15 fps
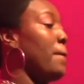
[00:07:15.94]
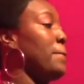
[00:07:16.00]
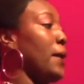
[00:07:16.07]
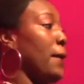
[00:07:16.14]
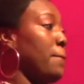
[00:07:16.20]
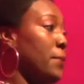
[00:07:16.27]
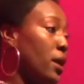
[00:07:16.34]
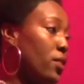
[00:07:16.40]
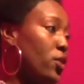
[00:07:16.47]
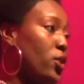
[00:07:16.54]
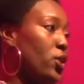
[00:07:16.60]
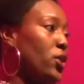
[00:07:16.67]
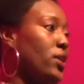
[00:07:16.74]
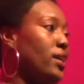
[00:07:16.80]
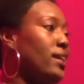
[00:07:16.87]
My
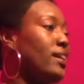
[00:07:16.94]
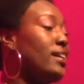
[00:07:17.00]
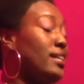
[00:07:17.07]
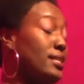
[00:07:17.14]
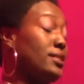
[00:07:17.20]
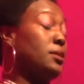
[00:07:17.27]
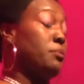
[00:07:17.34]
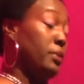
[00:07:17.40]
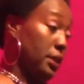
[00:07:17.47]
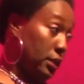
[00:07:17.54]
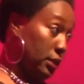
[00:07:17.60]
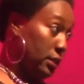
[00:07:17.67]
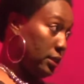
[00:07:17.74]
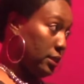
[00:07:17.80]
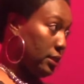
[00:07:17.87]
mother is a
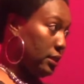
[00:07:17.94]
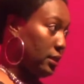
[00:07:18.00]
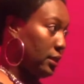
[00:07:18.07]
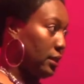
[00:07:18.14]
beast.